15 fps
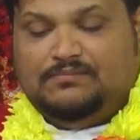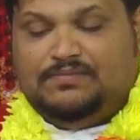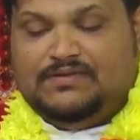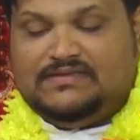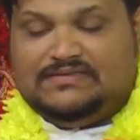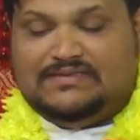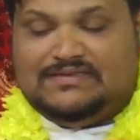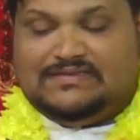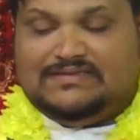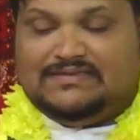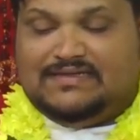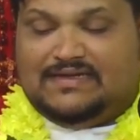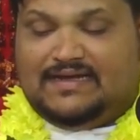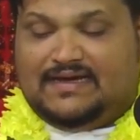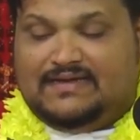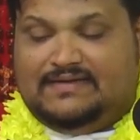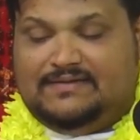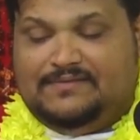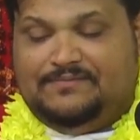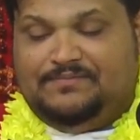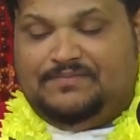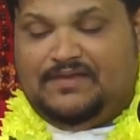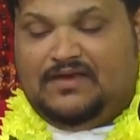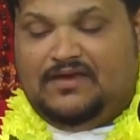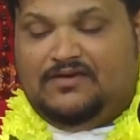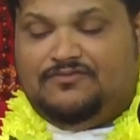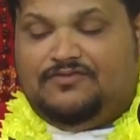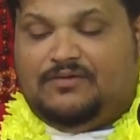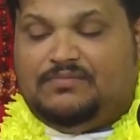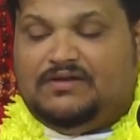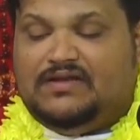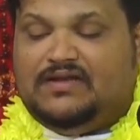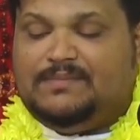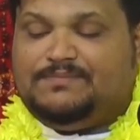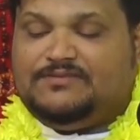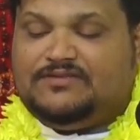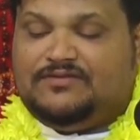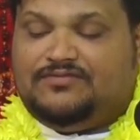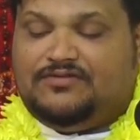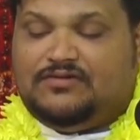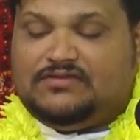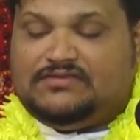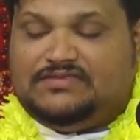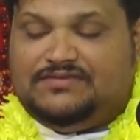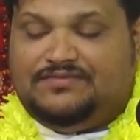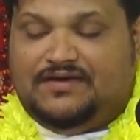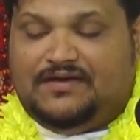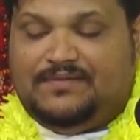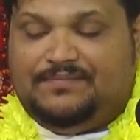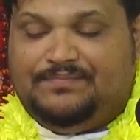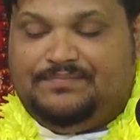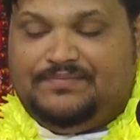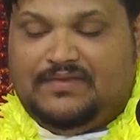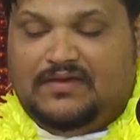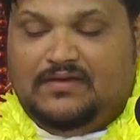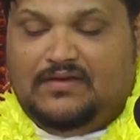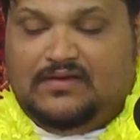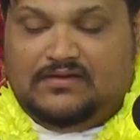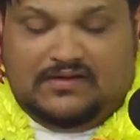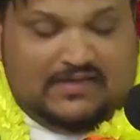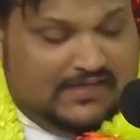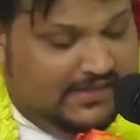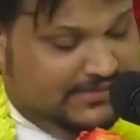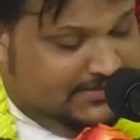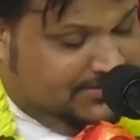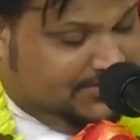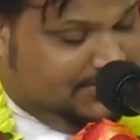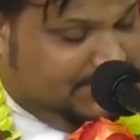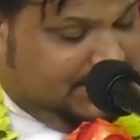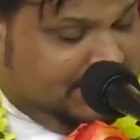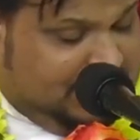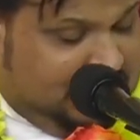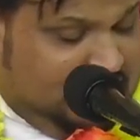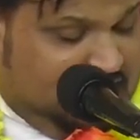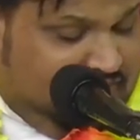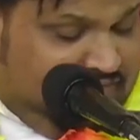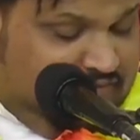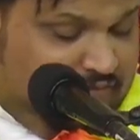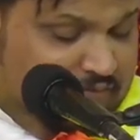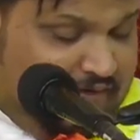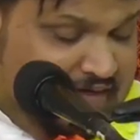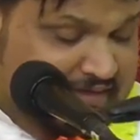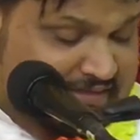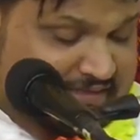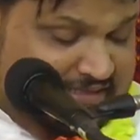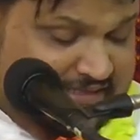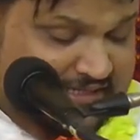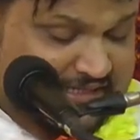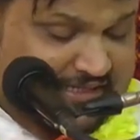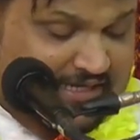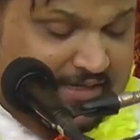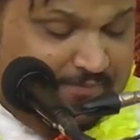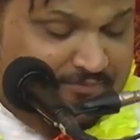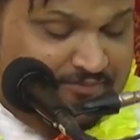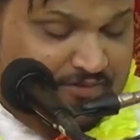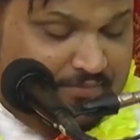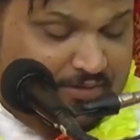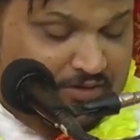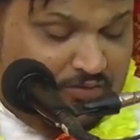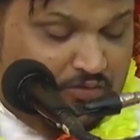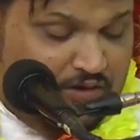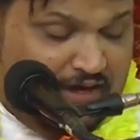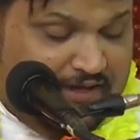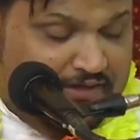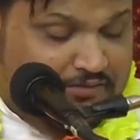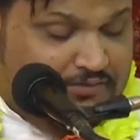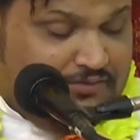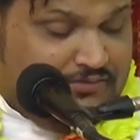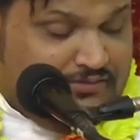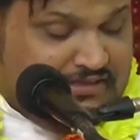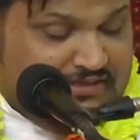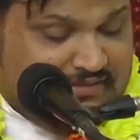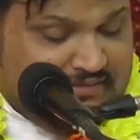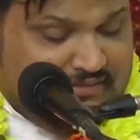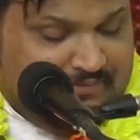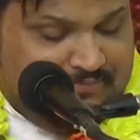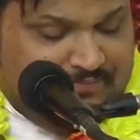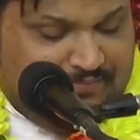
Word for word: Please listen tonight. From the lips of Lord Shiva, the history for where the seed came from and why you use it.